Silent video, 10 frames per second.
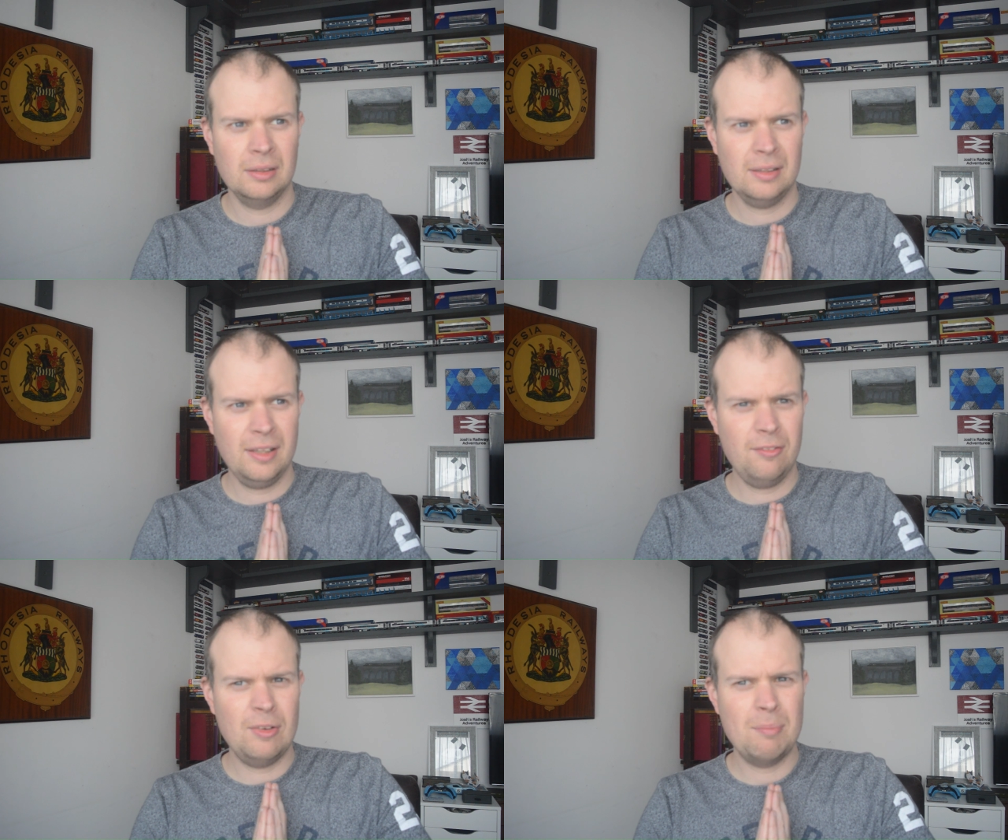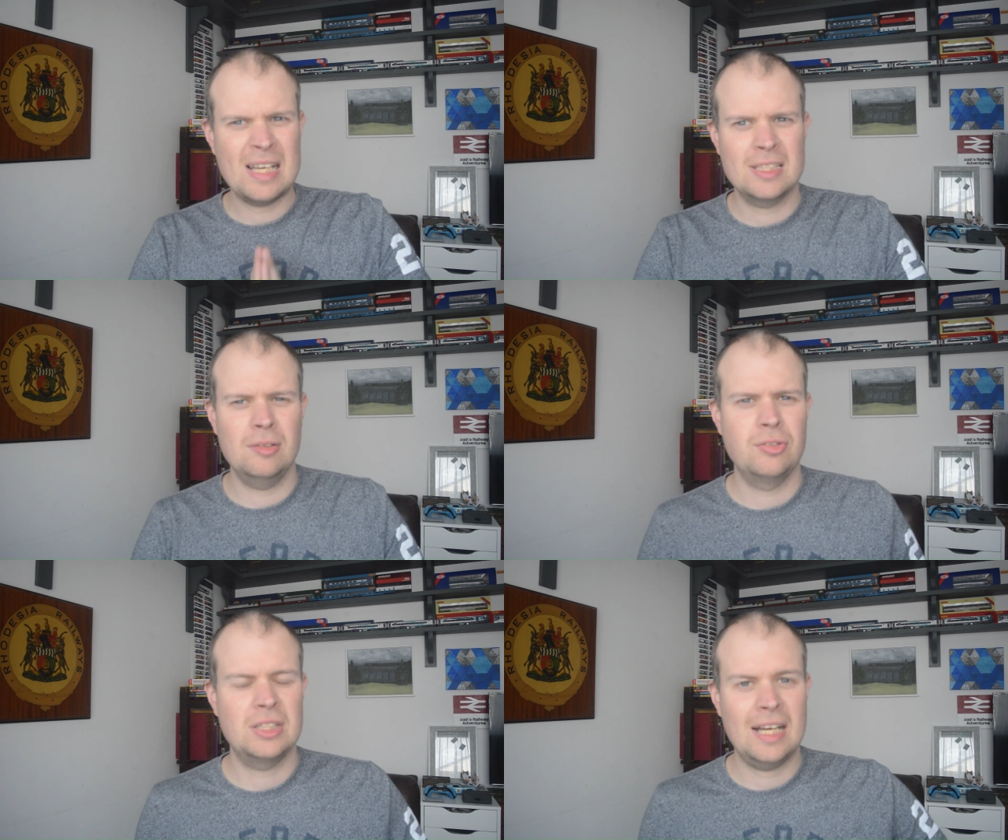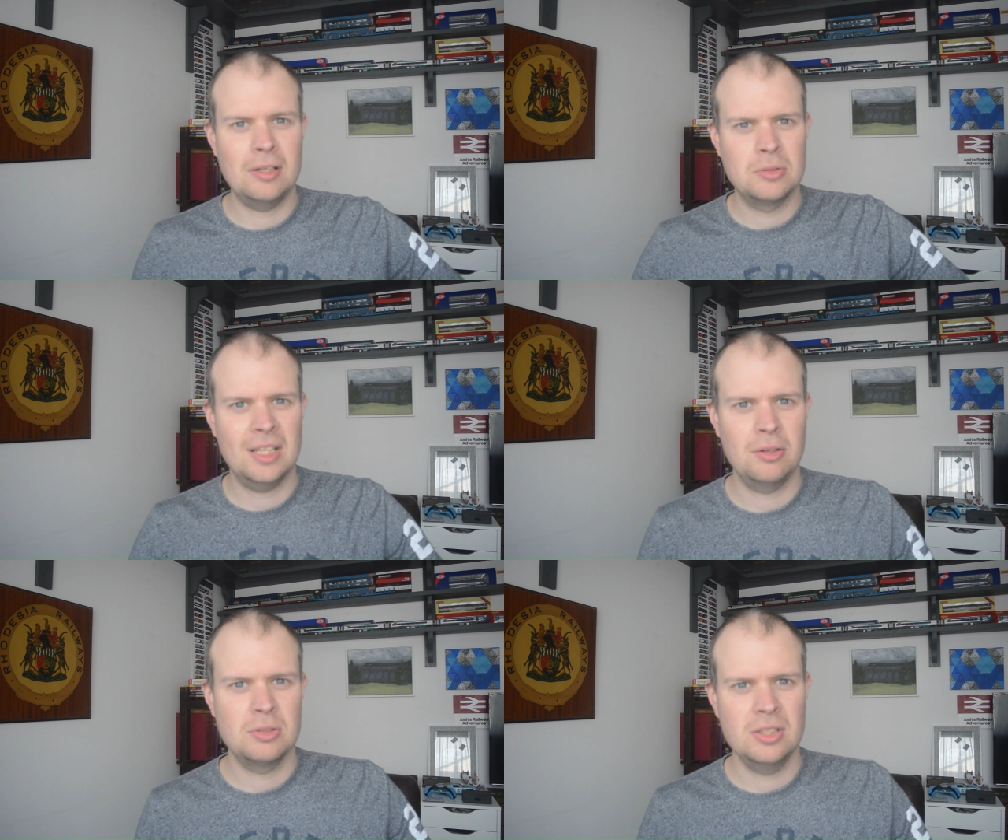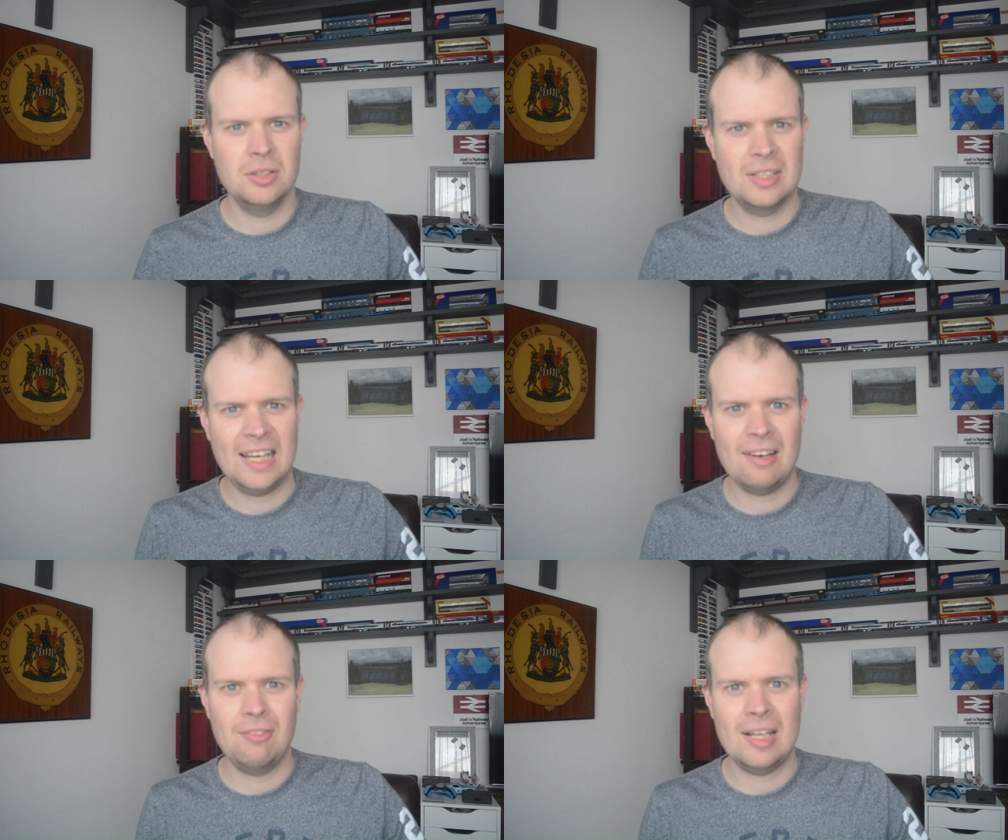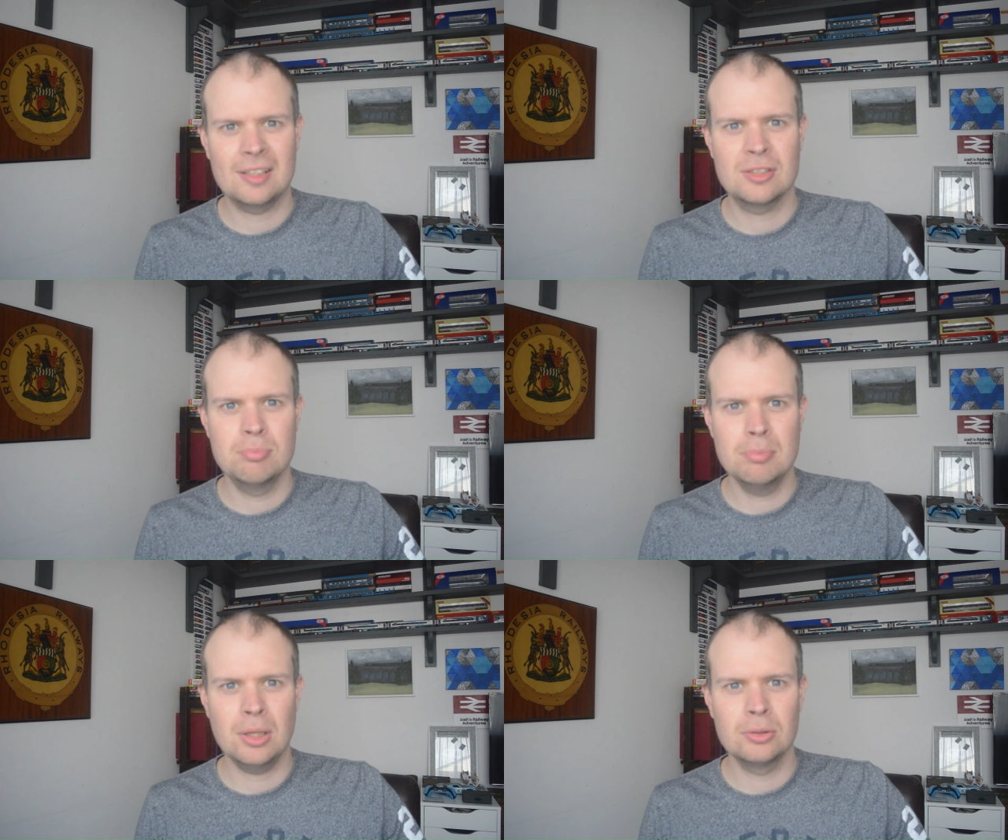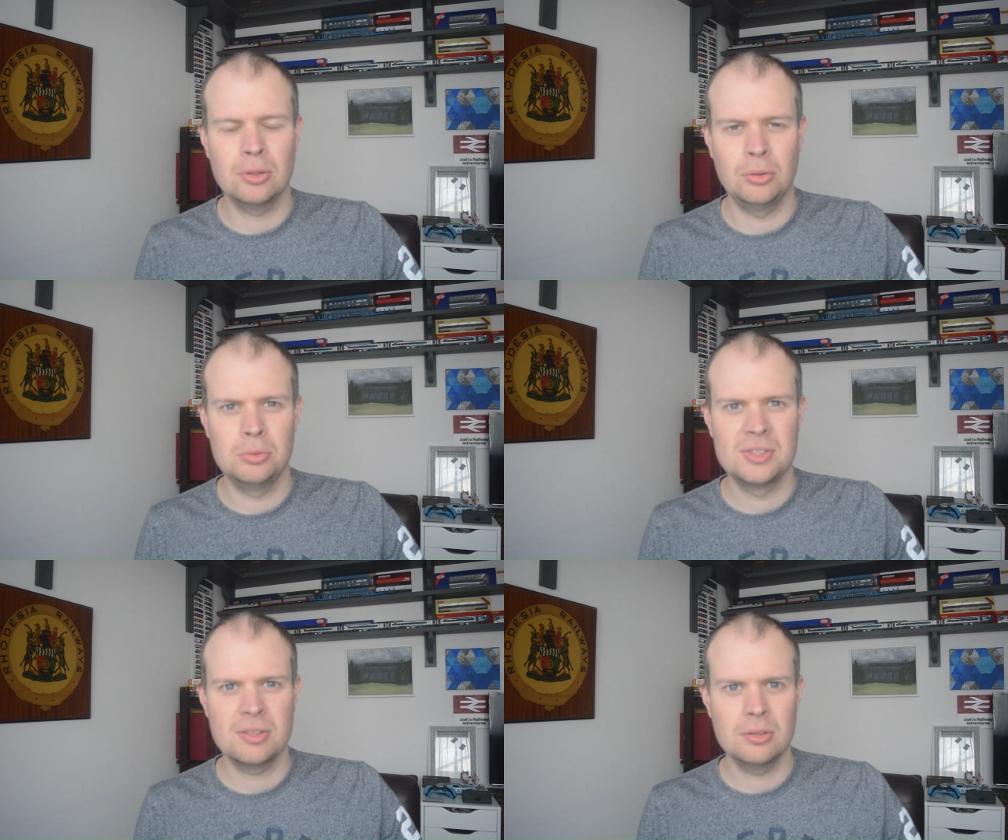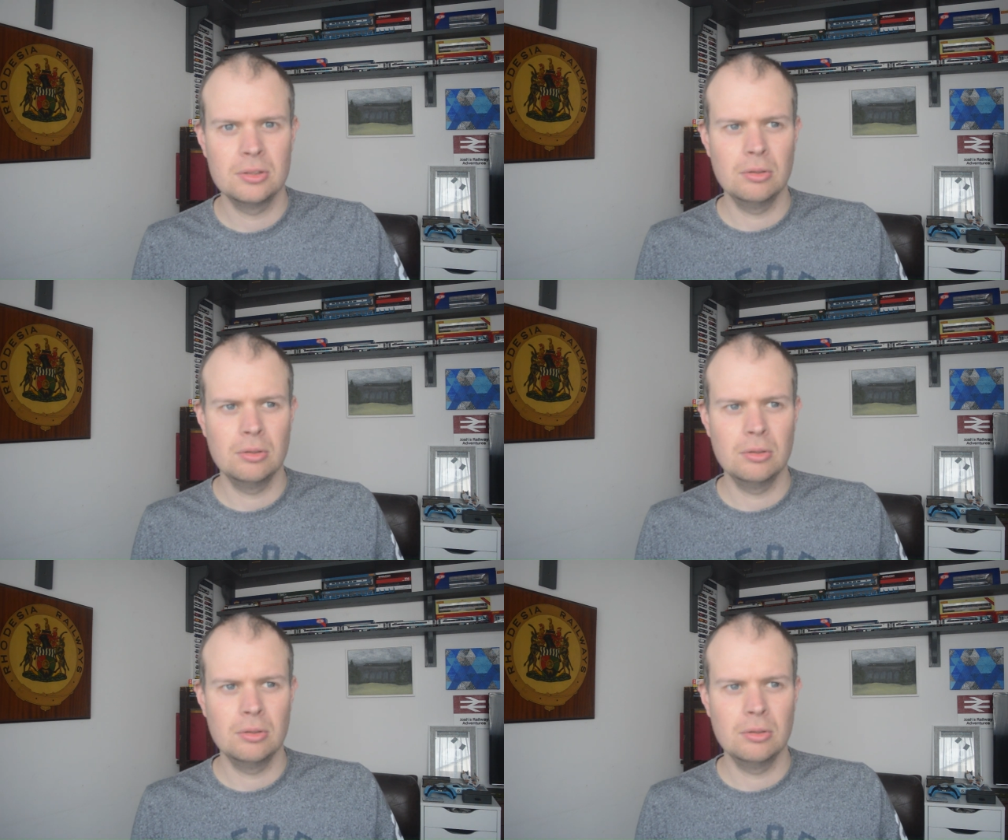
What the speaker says: give a massive shout out to Cavlex Models,